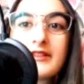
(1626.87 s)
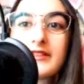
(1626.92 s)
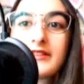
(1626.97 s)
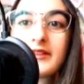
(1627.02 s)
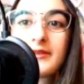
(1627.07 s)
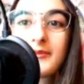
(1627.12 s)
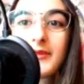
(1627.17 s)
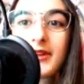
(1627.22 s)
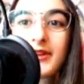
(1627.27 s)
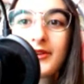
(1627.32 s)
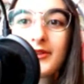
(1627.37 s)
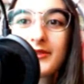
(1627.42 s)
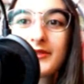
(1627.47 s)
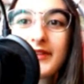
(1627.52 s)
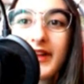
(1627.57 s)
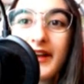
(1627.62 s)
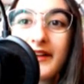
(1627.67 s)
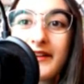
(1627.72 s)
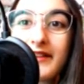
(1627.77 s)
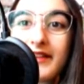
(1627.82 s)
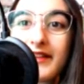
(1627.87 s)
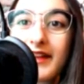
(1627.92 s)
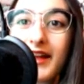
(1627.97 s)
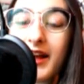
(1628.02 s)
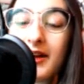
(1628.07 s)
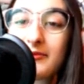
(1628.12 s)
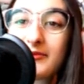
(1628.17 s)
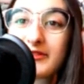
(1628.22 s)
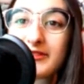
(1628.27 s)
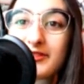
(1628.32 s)
Let me know down in the
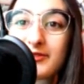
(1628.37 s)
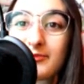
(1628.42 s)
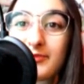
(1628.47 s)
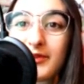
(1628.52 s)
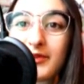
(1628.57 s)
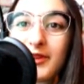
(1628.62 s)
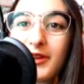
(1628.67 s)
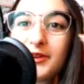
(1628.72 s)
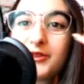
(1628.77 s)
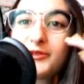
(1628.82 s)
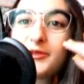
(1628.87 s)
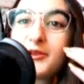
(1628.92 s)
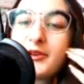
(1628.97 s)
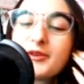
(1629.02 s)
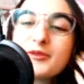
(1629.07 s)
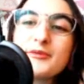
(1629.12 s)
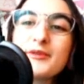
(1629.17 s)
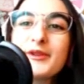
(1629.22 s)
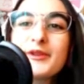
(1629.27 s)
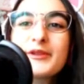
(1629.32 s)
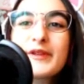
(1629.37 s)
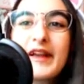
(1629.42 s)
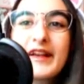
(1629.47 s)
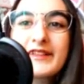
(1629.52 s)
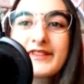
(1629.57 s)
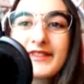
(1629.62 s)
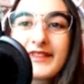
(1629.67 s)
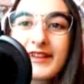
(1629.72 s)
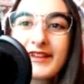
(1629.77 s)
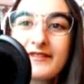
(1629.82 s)
comments below what you
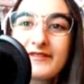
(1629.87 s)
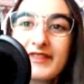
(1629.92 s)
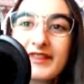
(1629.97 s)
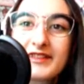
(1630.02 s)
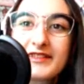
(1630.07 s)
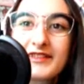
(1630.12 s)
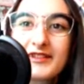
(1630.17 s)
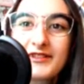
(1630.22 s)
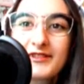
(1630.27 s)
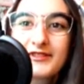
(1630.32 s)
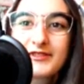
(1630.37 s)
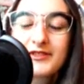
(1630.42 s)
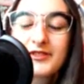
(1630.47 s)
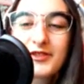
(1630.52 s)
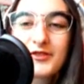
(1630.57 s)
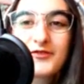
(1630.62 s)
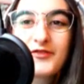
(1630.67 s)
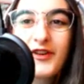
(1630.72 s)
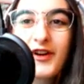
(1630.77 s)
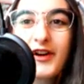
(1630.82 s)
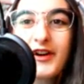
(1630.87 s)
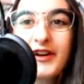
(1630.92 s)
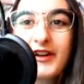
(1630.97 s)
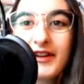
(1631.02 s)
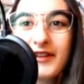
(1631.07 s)
guys think of the series so far.